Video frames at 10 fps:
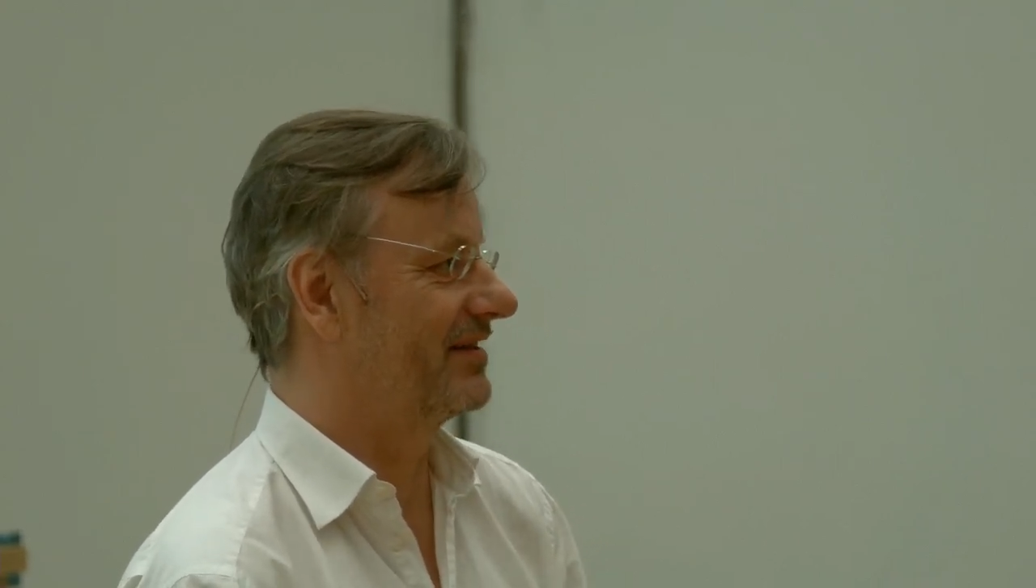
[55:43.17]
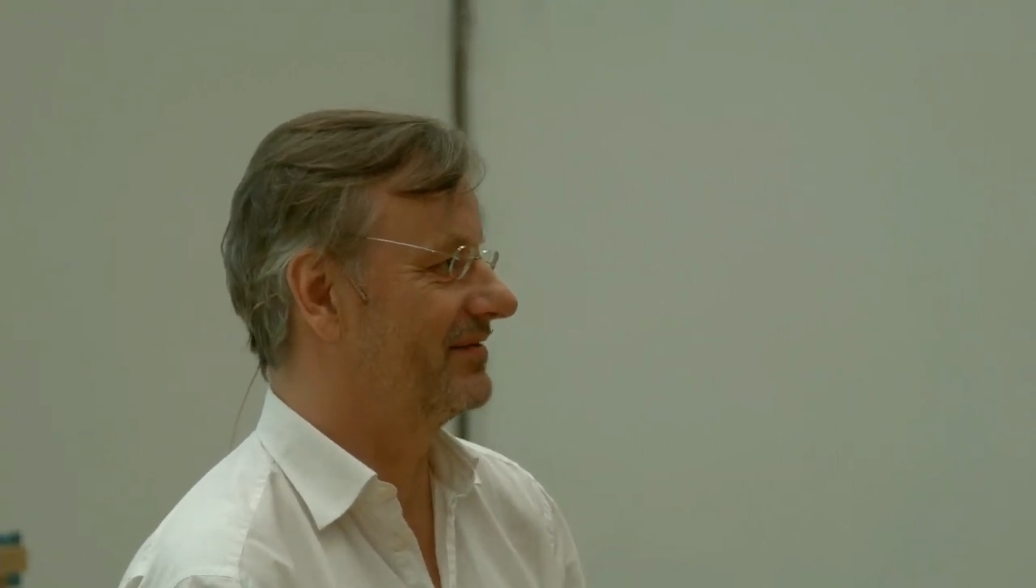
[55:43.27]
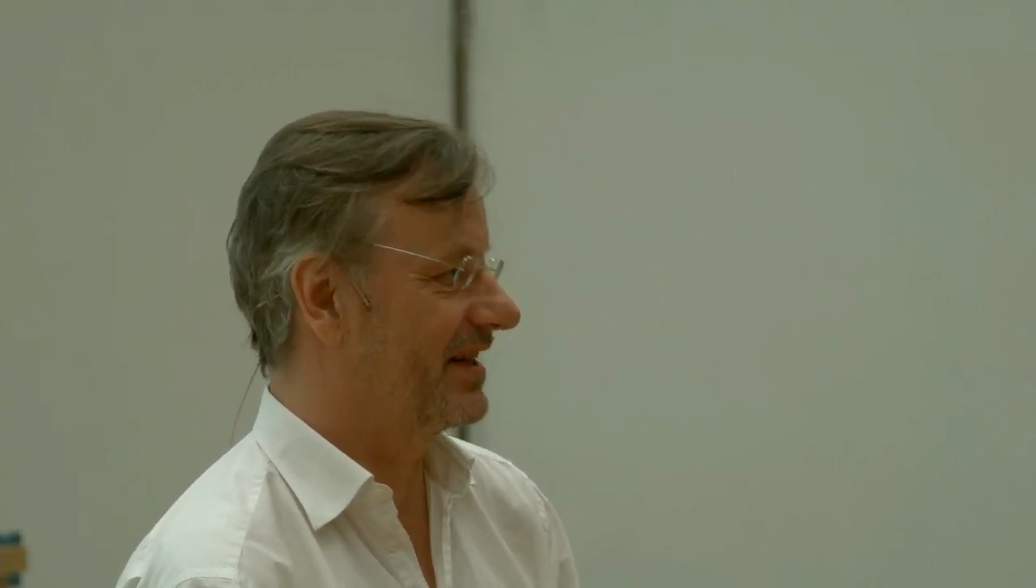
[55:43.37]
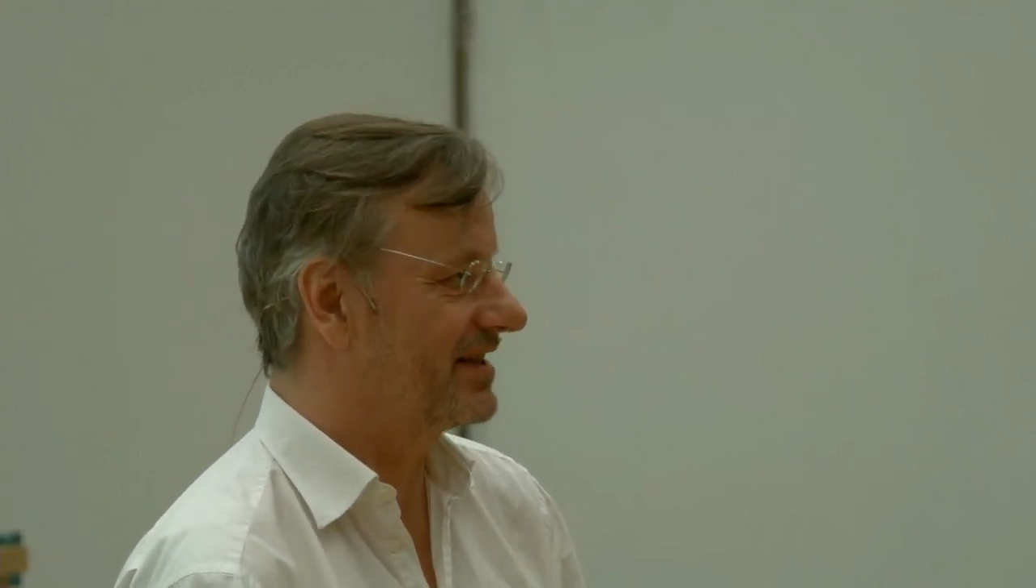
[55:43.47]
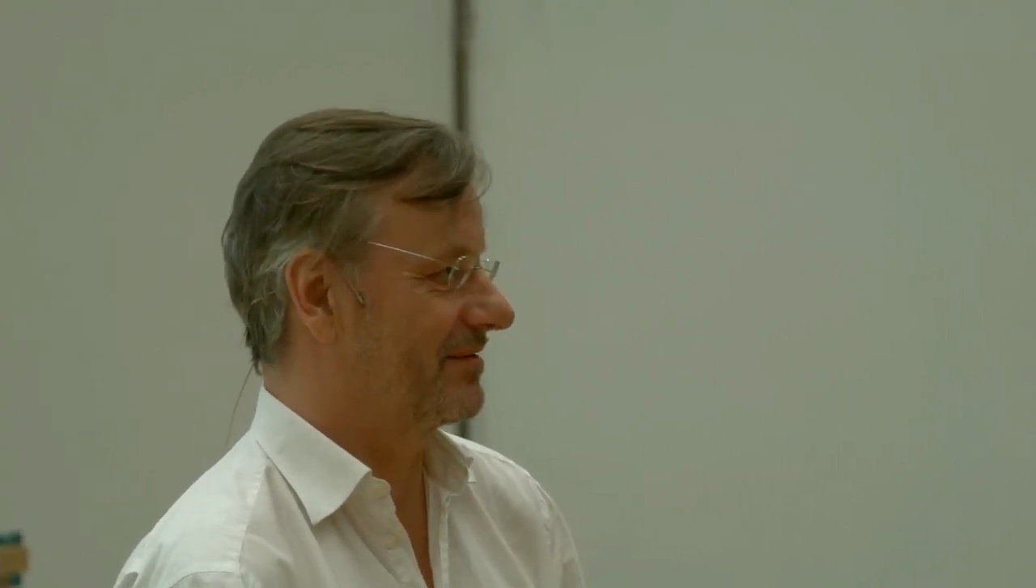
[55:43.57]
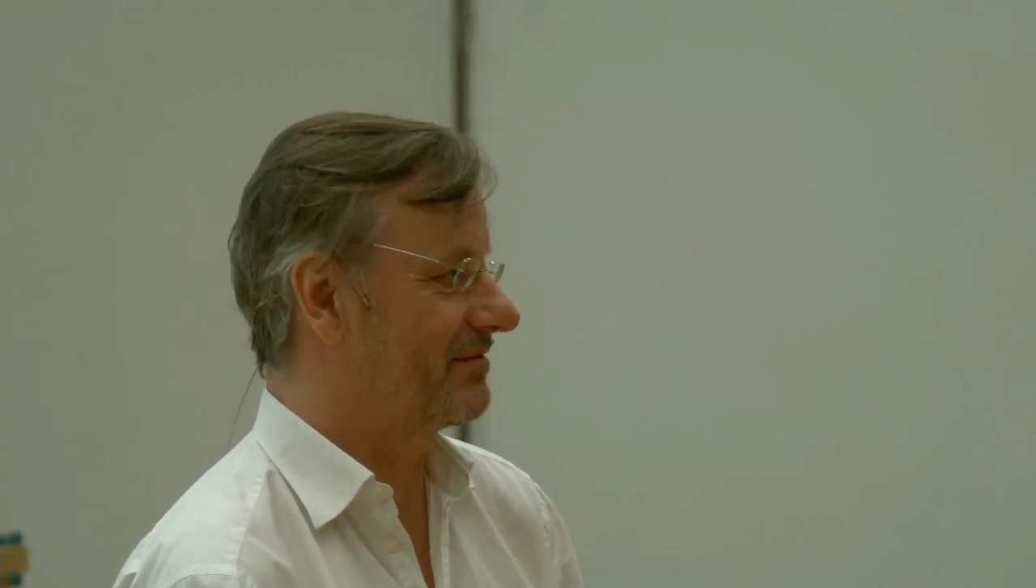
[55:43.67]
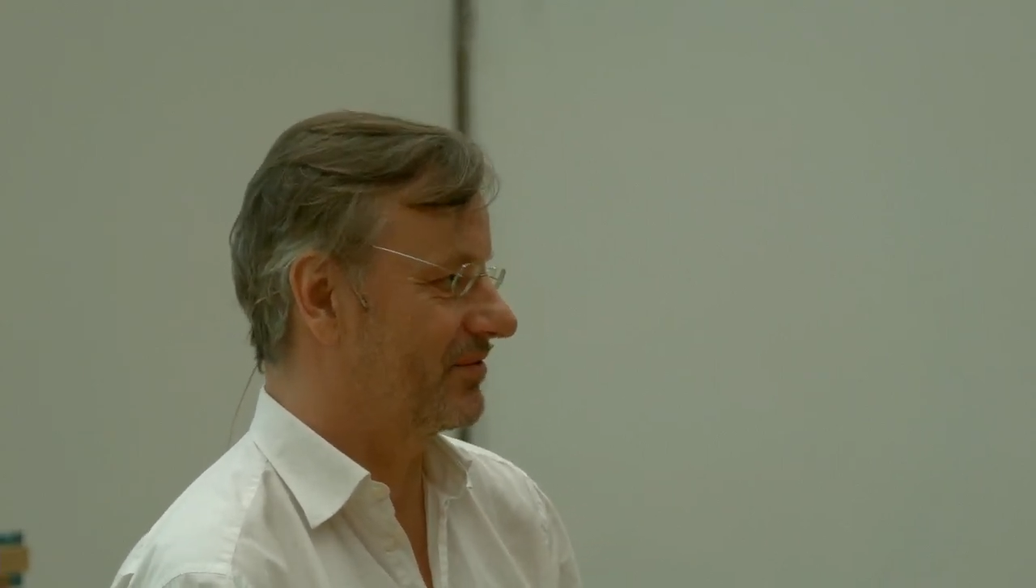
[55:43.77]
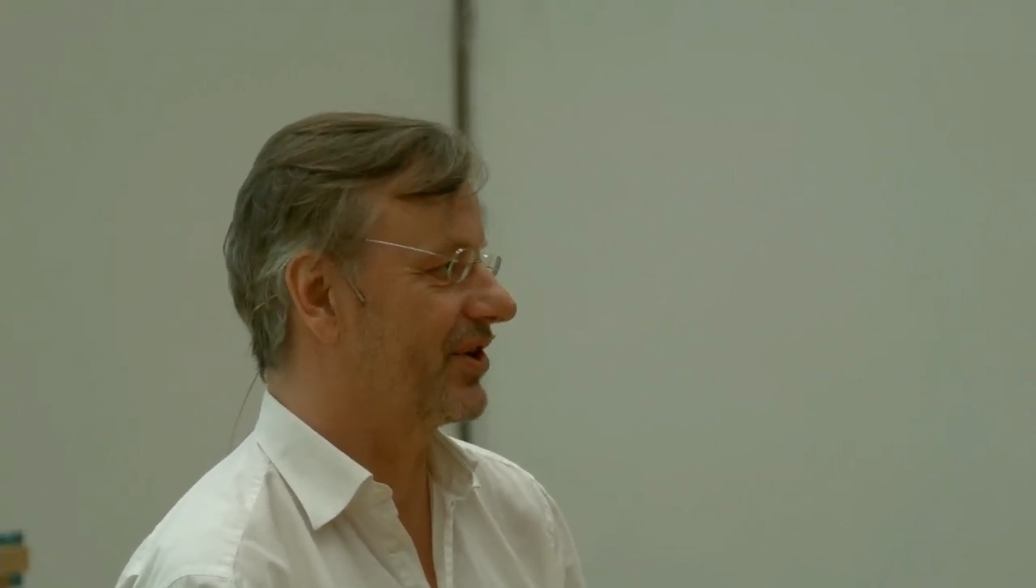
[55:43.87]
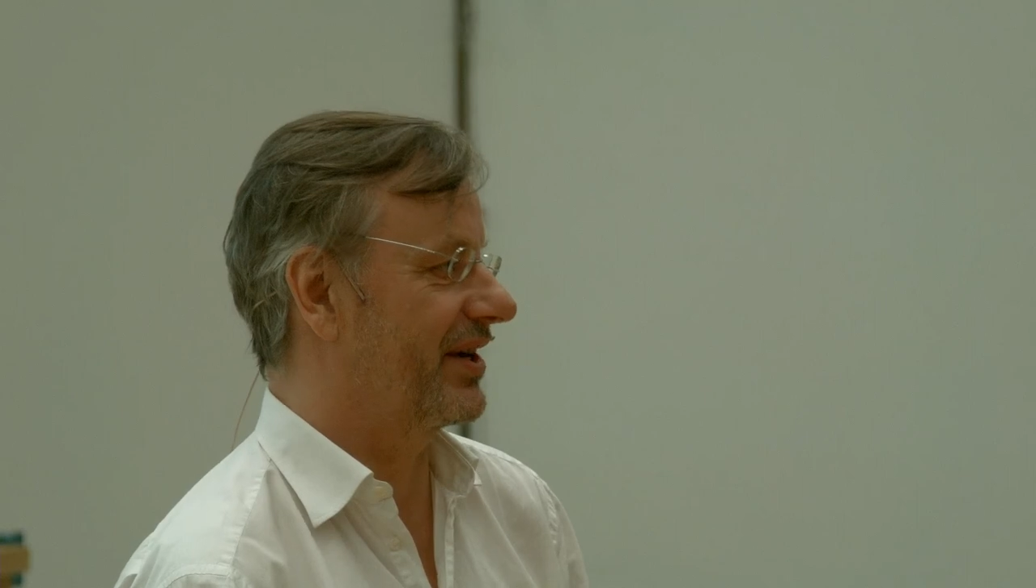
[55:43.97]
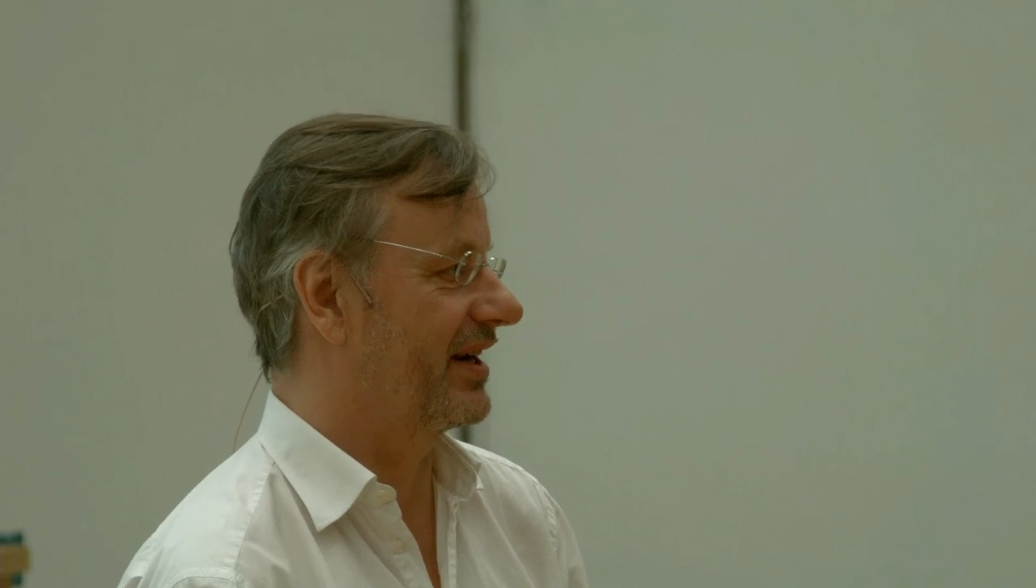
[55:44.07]
but it's
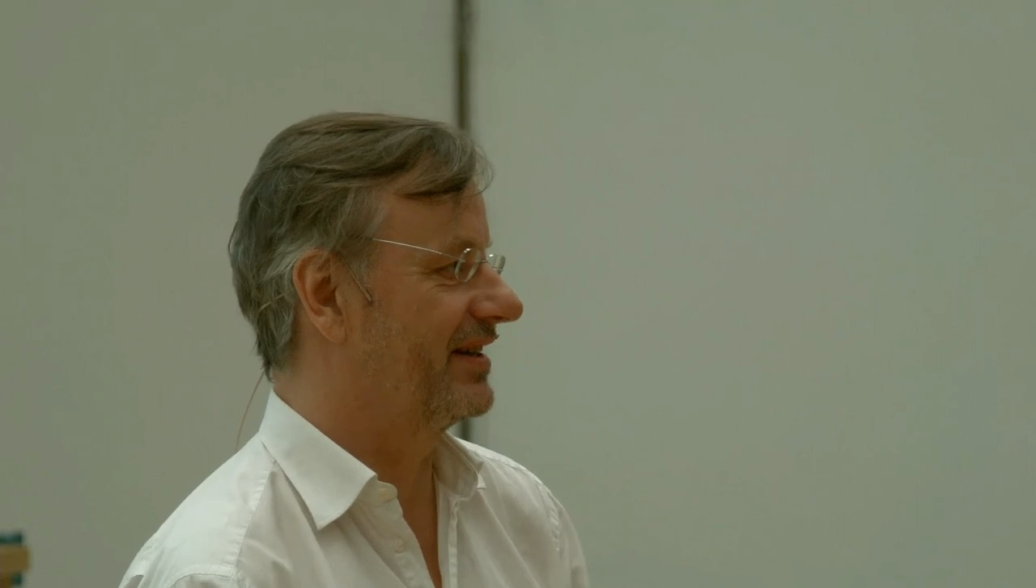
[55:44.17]
working